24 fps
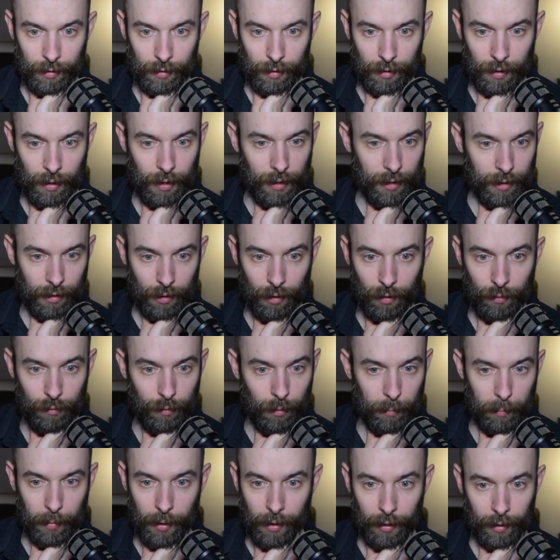Let's go
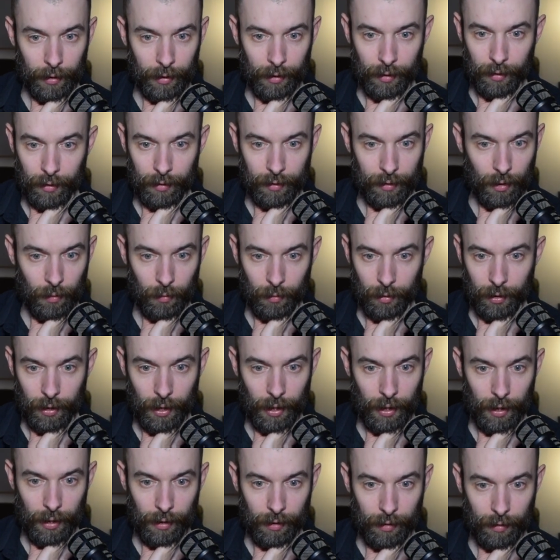for Behringer. Don't
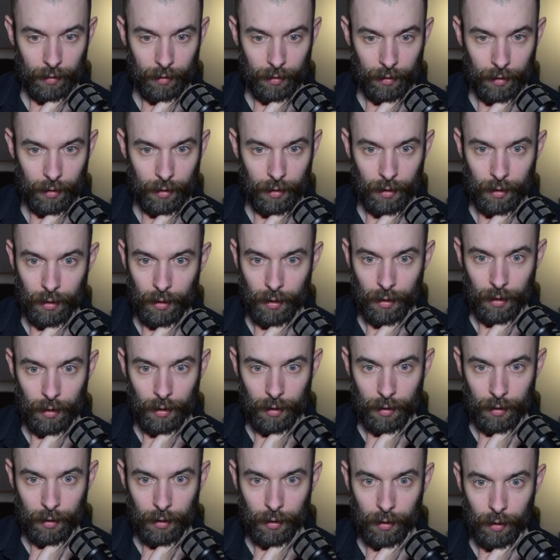care.
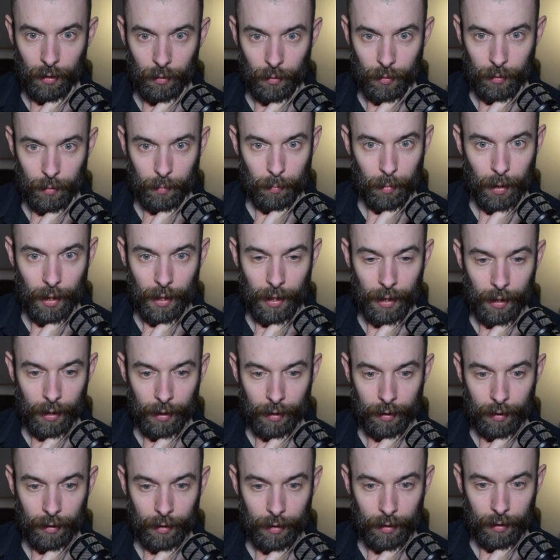Close
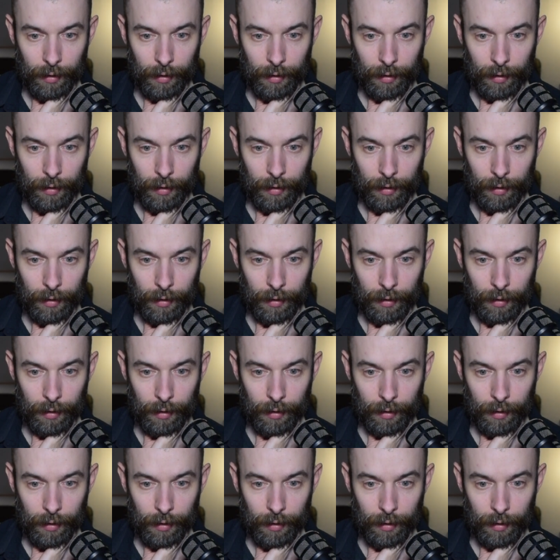back.